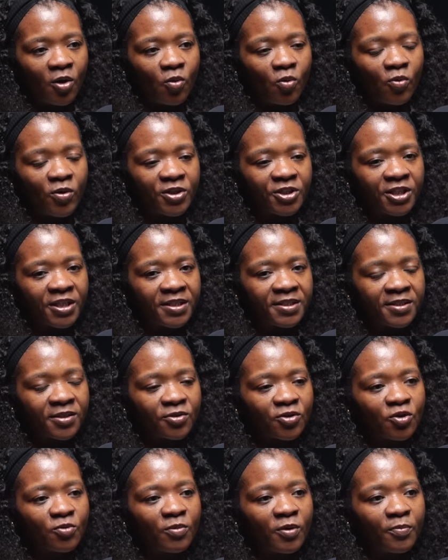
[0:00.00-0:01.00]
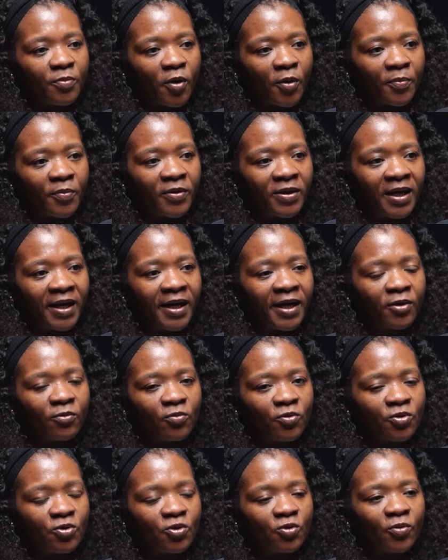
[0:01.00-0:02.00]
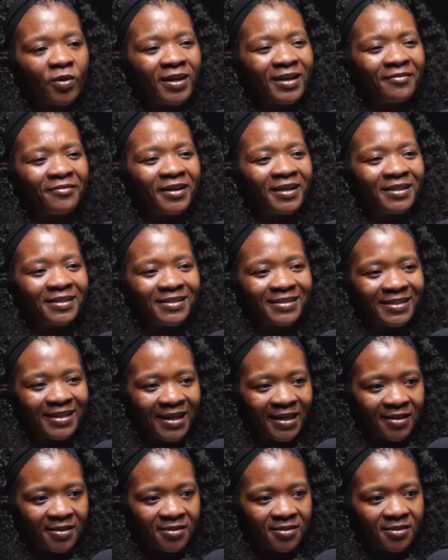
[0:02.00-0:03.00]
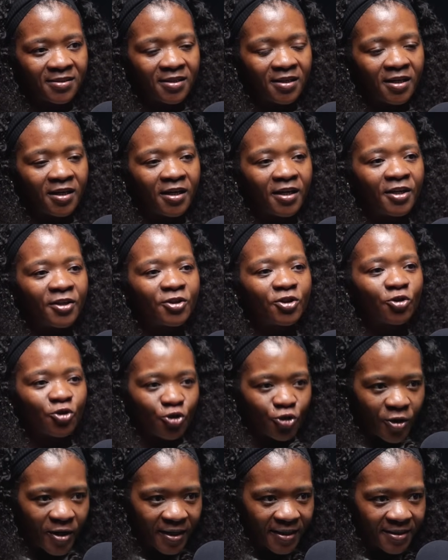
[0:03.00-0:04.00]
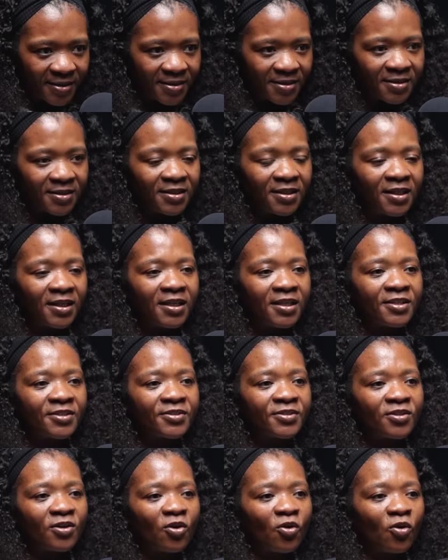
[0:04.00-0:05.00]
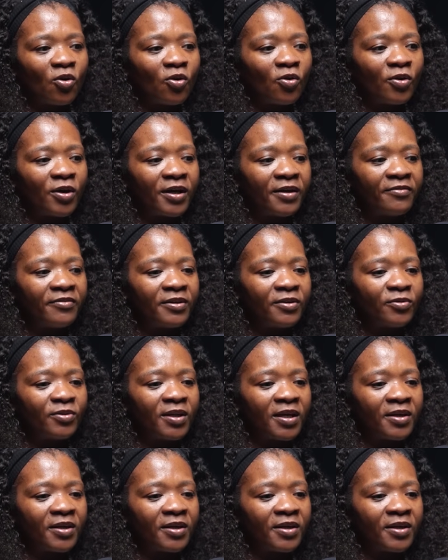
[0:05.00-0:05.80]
We were chasing to be popular and would do whatever it takes to trend. So even